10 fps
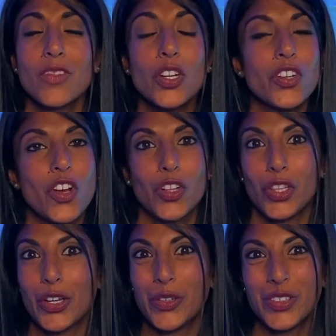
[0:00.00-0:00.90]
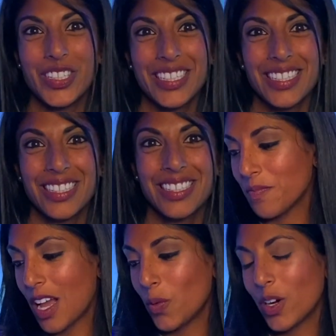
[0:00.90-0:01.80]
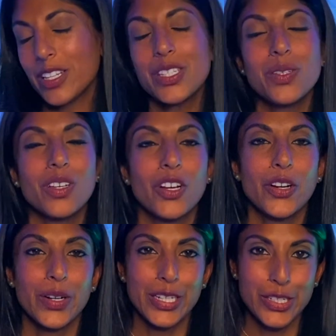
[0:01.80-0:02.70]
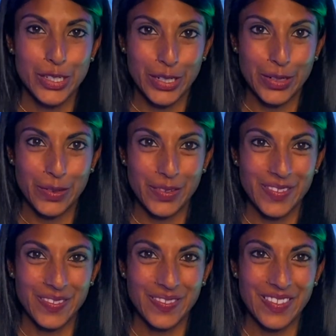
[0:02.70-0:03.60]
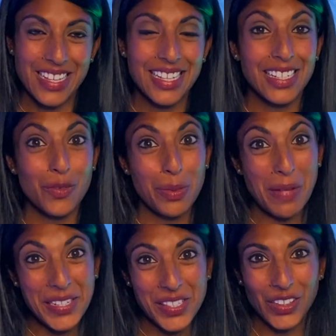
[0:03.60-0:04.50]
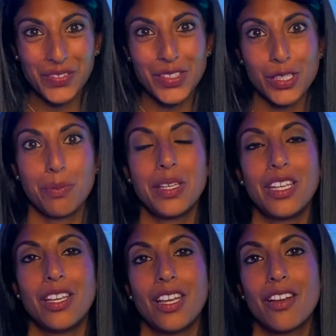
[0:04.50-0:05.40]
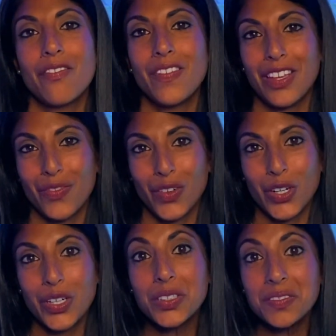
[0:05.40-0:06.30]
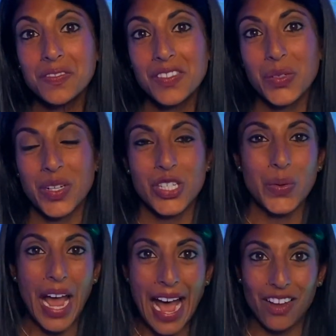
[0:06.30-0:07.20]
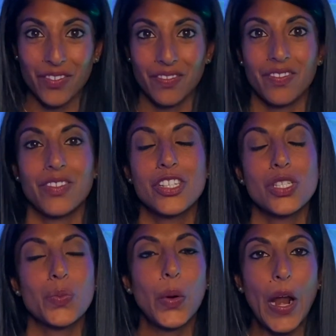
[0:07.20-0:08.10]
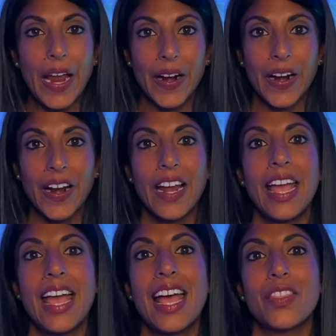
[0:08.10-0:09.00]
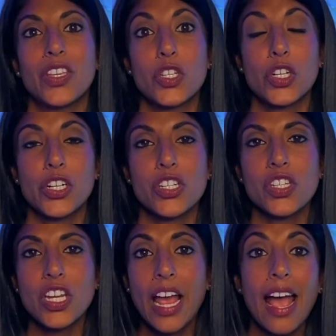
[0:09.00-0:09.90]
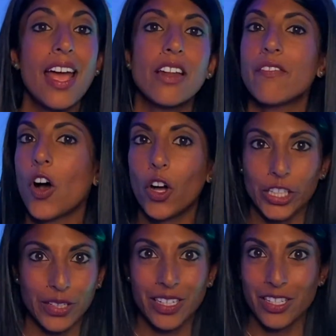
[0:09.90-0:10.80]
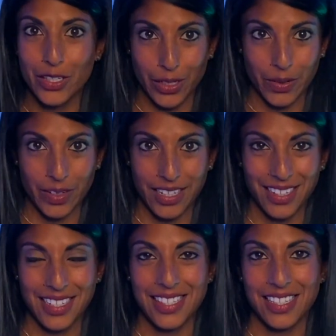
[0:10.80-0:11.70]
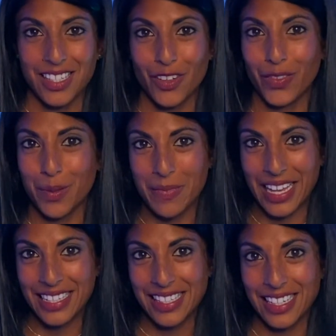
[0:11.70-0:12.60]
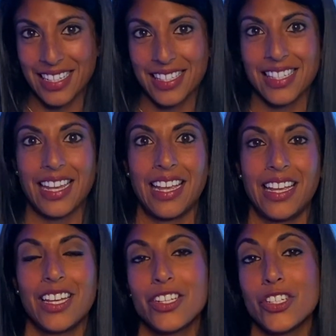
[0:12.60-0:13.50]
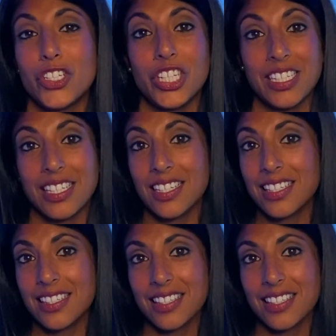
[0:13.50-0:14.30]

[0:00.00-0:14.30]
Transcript: you're not alone. I want to encourage you, as I did with myself, to be faithful to what you have, which is prayer and the church. And if all you can do in a season of lament is say, Jesus,